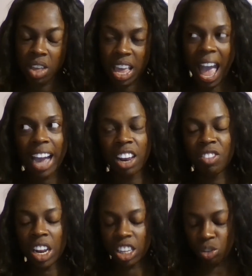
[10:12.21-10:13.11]
Yeah, I could
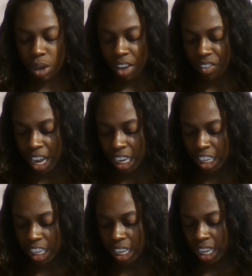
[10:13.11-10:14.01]
have done it to 11. I could
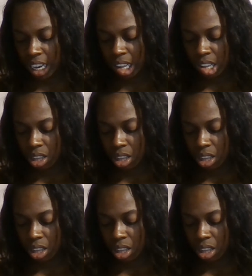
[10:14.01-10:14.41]
have did